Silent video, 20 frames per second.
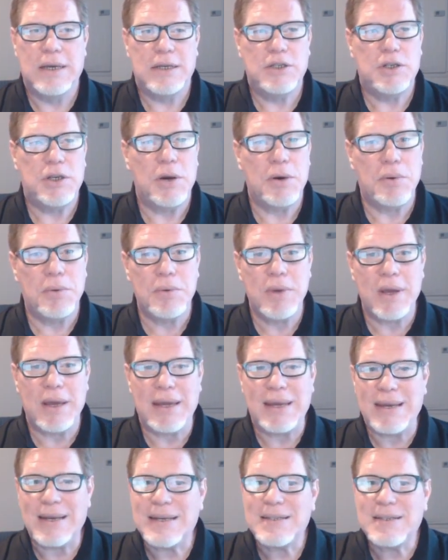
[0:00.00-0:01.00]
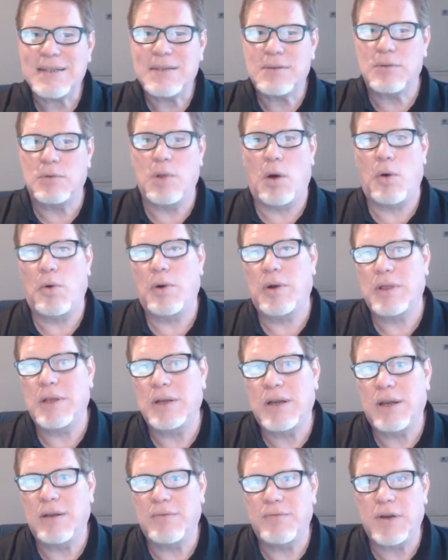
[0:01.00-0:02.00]
So it is lower
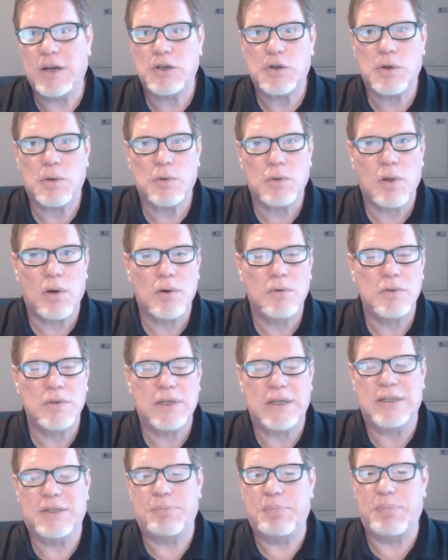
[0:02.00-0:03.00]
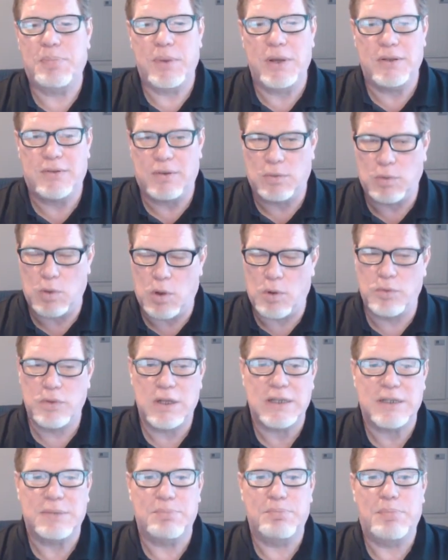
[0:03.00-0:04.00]
than conventional loans. It's a loan
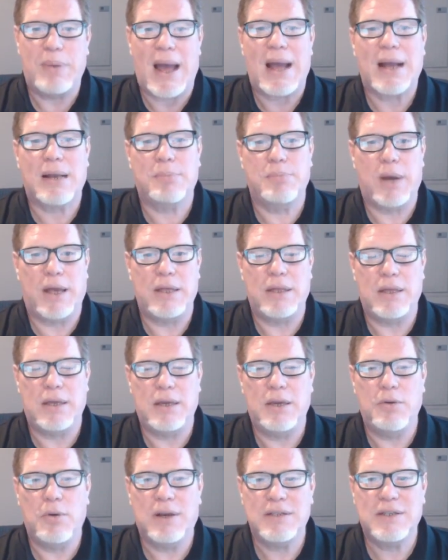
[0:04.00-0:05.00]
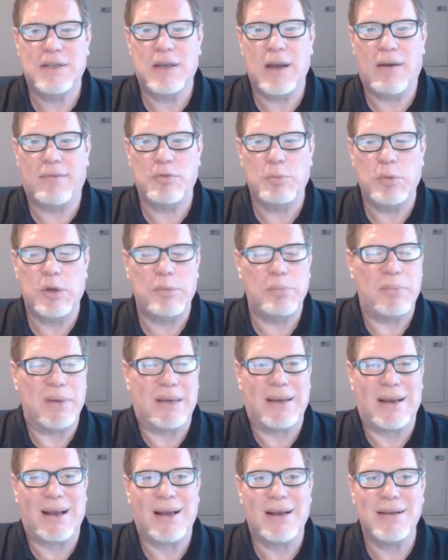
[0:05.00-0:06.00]
that's backed by the U.S. government.
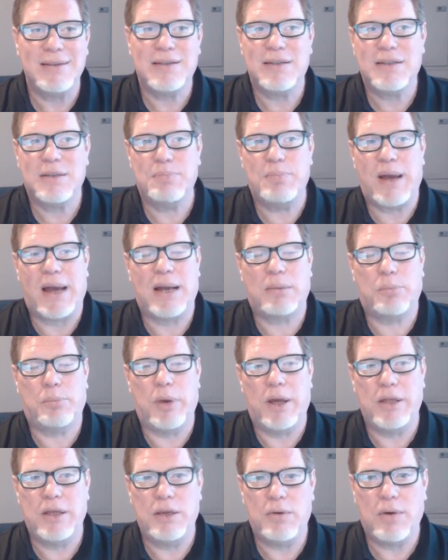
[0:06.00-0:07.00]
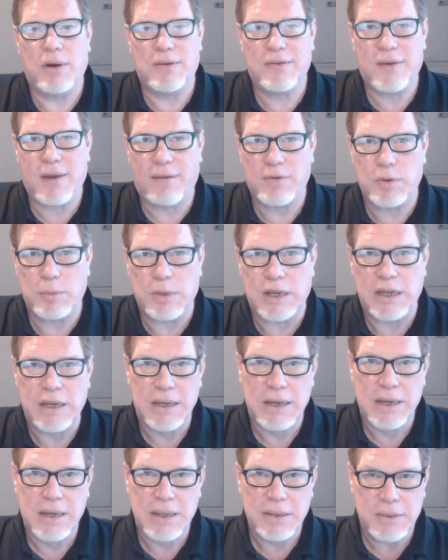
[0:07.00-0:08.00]
Because it's backed by the U.S. government,
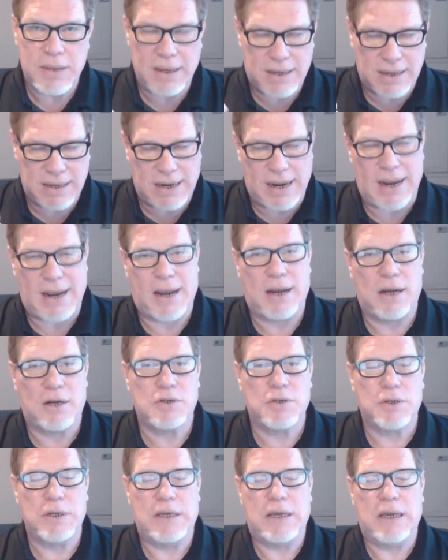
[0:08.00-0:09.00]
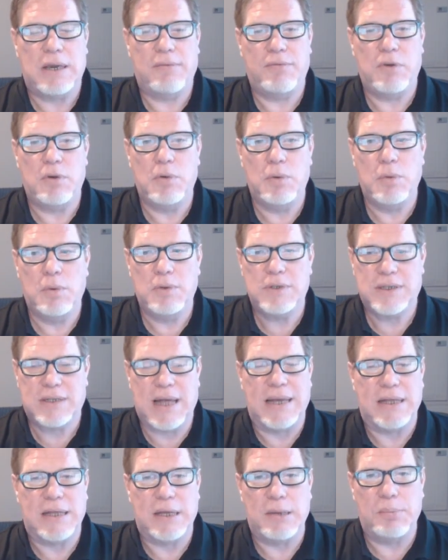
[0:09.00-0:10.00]
they can actually give you
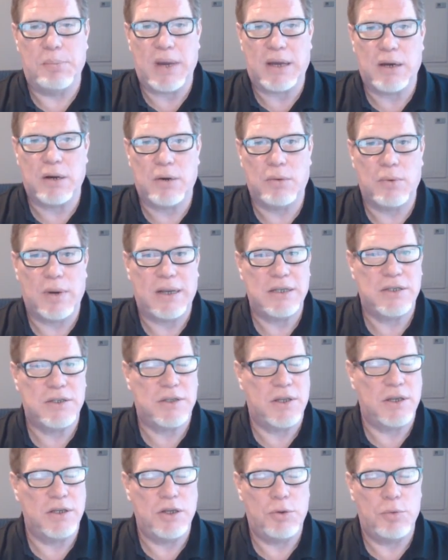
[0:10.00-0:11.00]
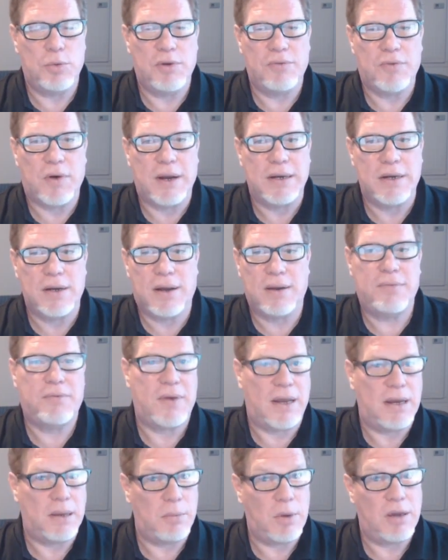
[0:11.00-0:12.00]
slightly better rates than you would find on
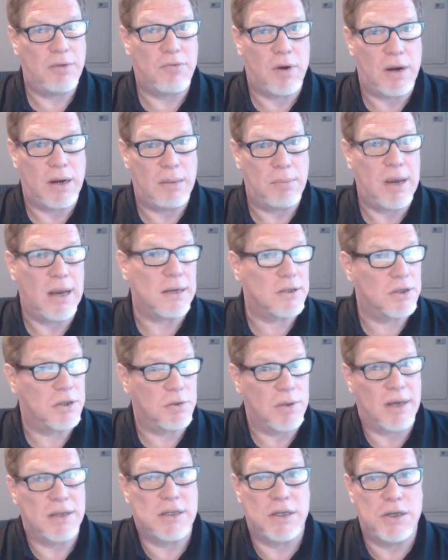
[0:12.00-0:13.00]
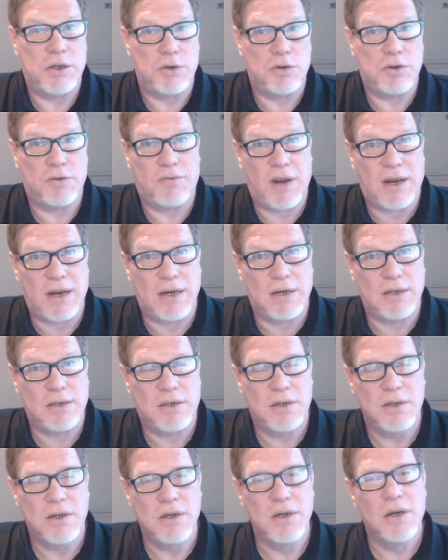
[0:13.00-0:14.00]
Fannie Mae, Freddie Mac. So that's a huge
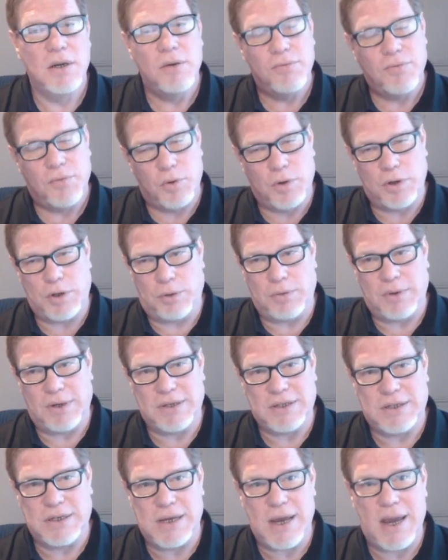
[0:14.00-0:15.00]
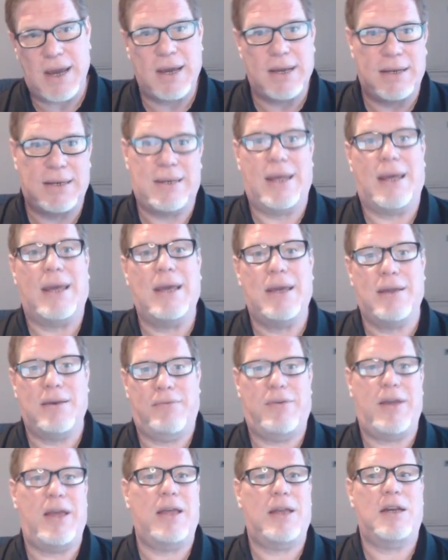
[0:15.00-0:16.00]
advantage for USDA. Take
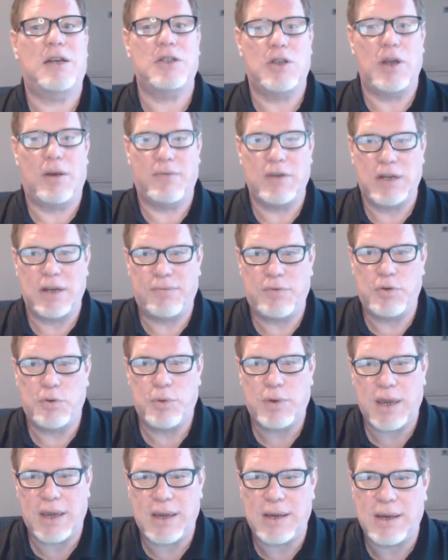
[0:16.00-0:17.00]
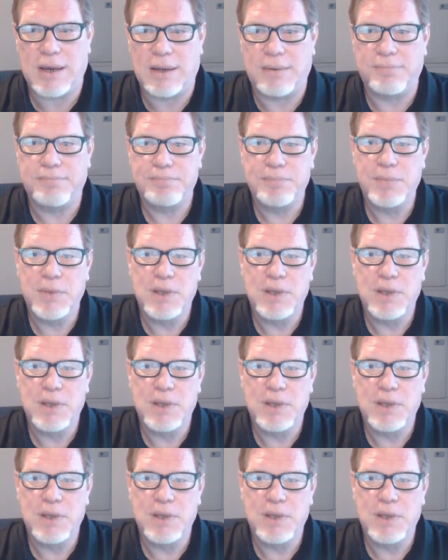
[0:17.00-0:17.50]
advantage of it if you can.